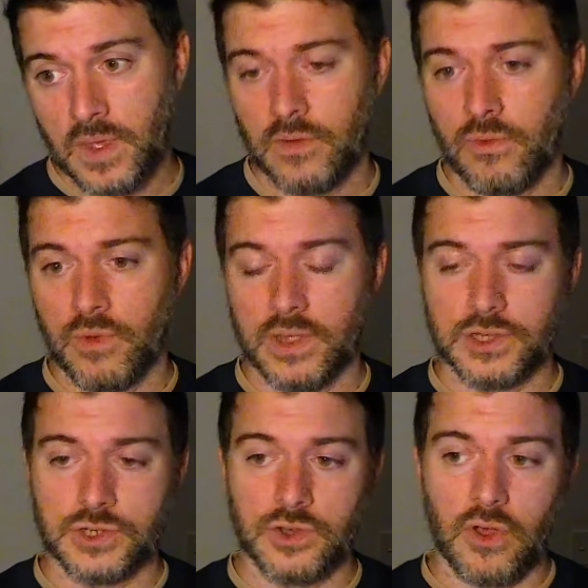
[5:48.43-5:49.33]

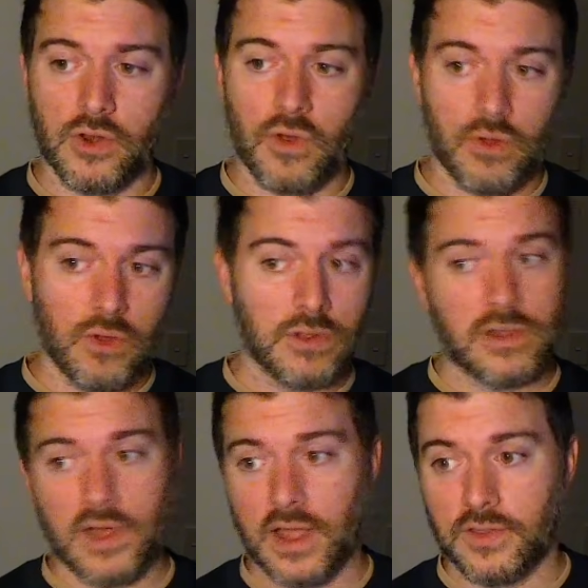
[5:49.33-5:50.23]
which not all
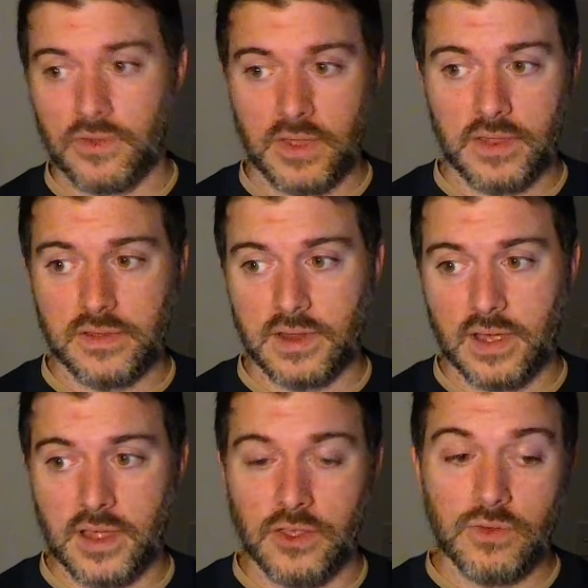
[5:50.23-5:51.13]
clients on the
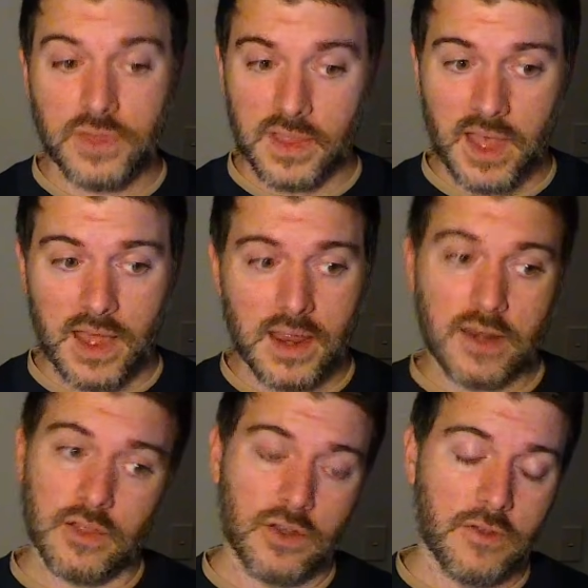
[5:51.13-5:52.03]
internet are using that.
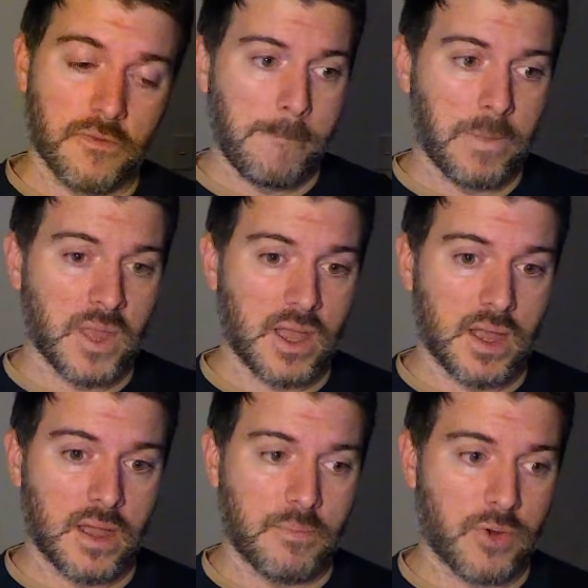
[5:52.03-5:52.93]
And a lot of
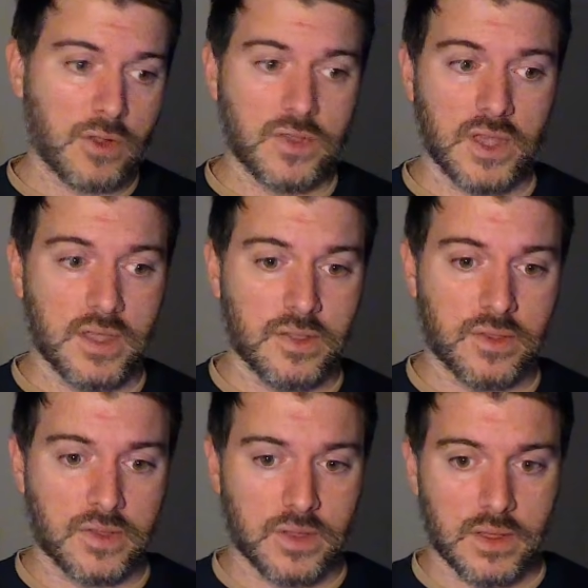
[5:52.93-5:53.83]

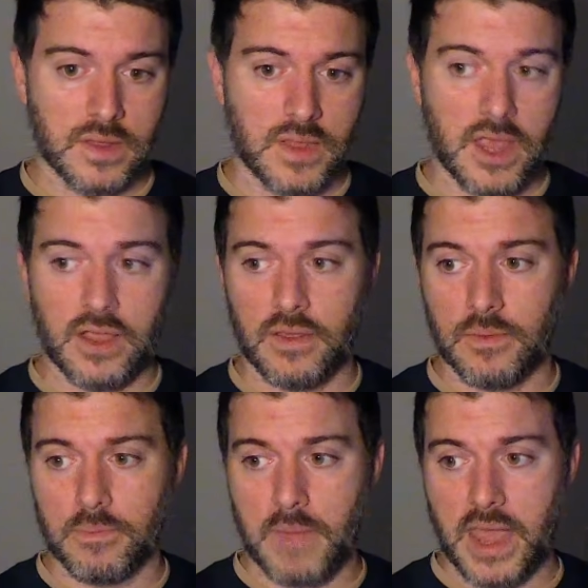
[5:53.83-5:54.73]
proxies, they
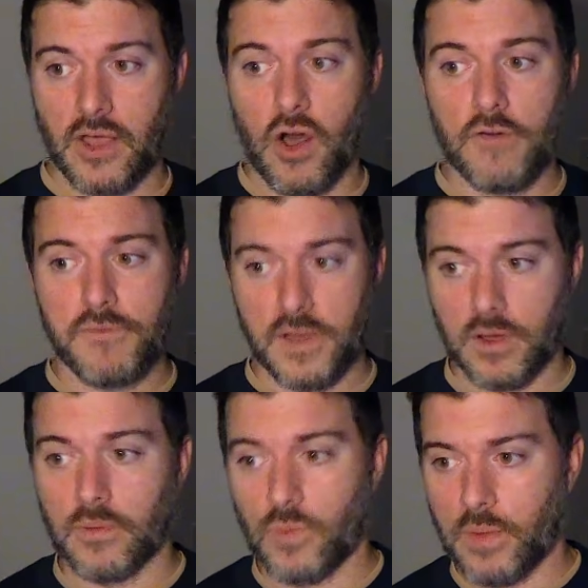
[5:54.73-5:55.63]
may
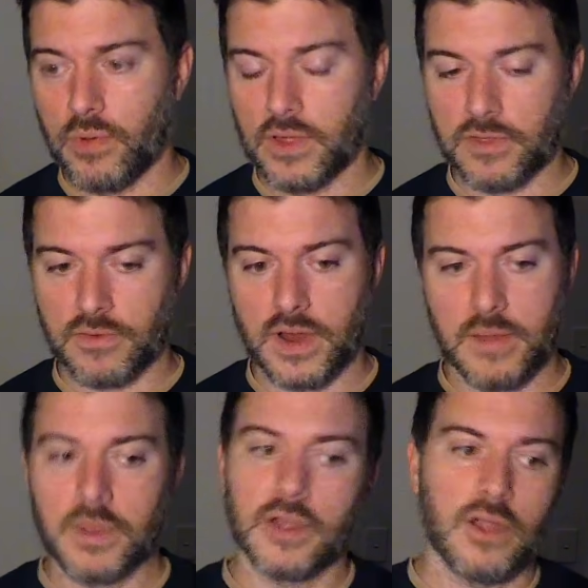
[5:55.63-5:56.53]
offer
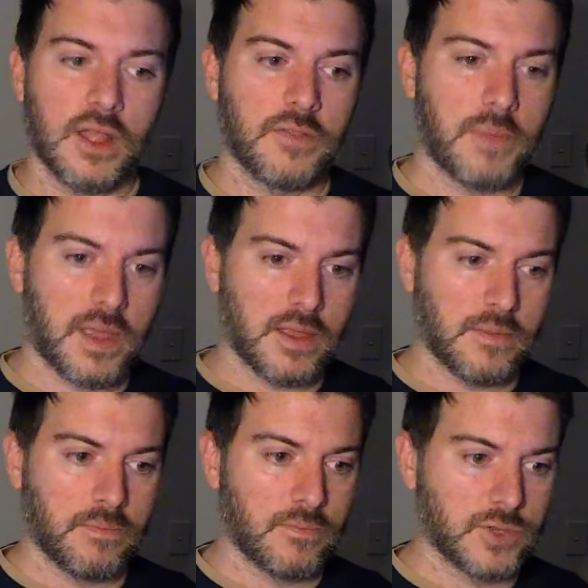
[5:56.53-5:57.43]
1.3, but clients may
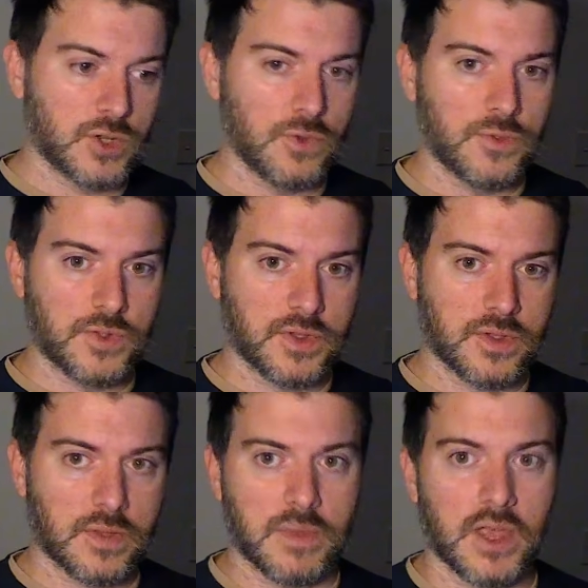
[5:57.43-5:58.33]
choose
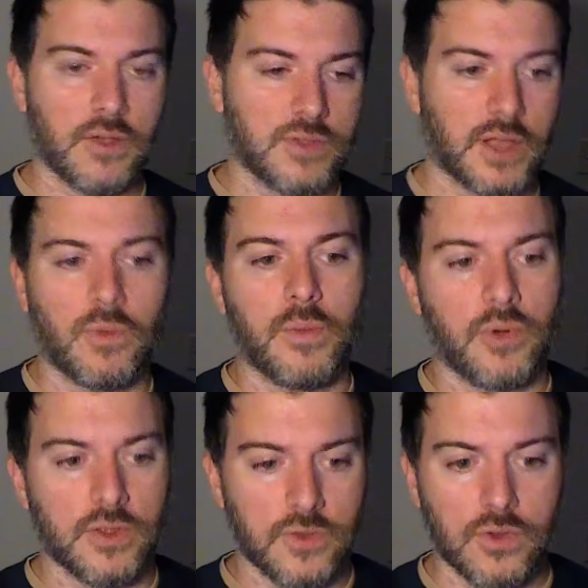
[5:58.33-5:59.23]
something else like
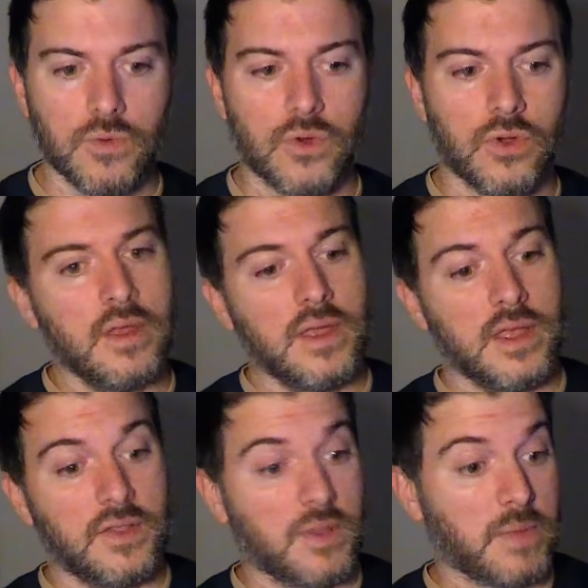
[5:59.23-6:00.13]
1.2, or
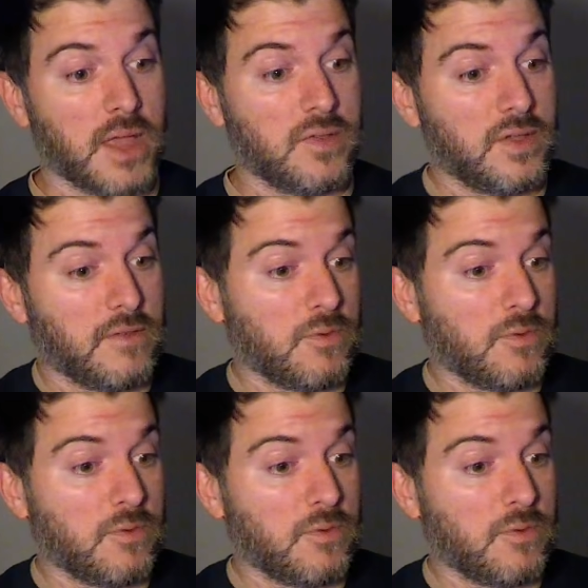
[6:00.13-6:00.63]
in some cases even